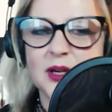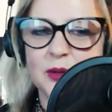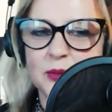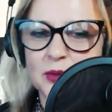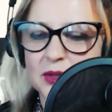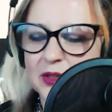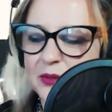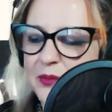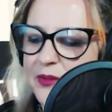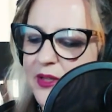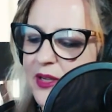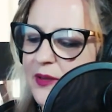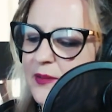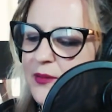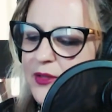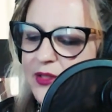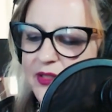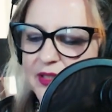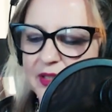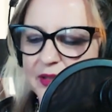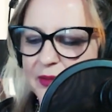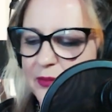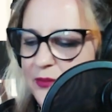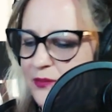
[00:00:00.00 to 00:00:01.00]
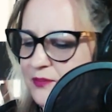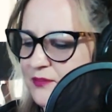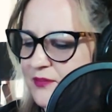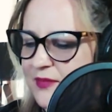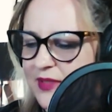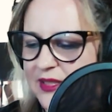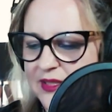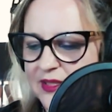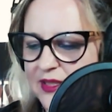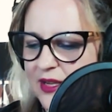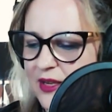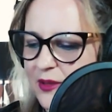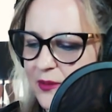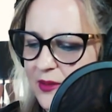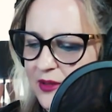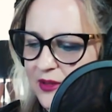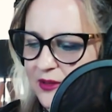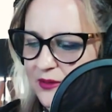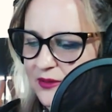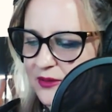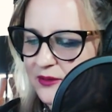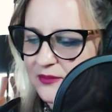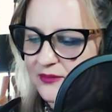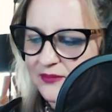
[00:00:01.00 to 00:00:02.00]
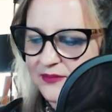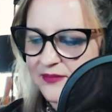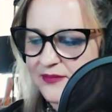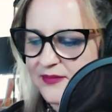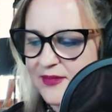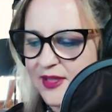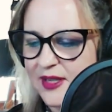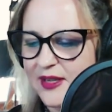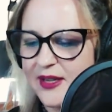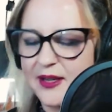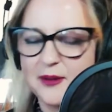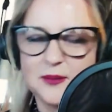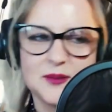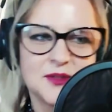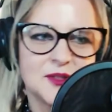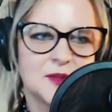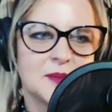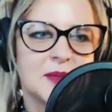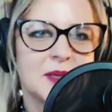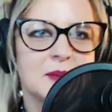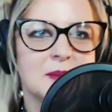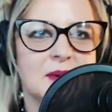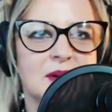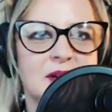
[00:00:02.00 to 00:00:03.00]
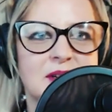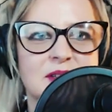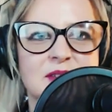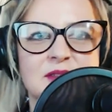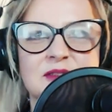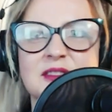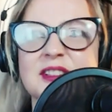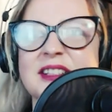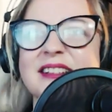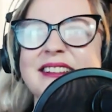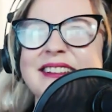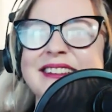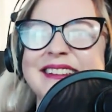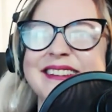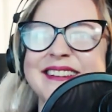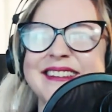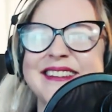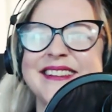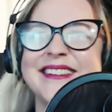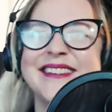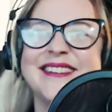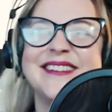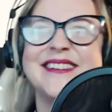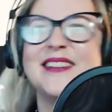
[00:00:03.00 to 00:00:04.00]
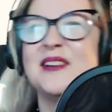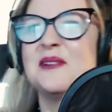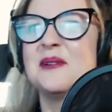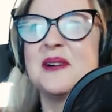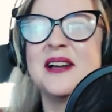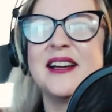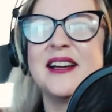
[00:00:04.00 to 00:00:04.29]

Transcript: A world without music is not a world that I want to be a part of. No way.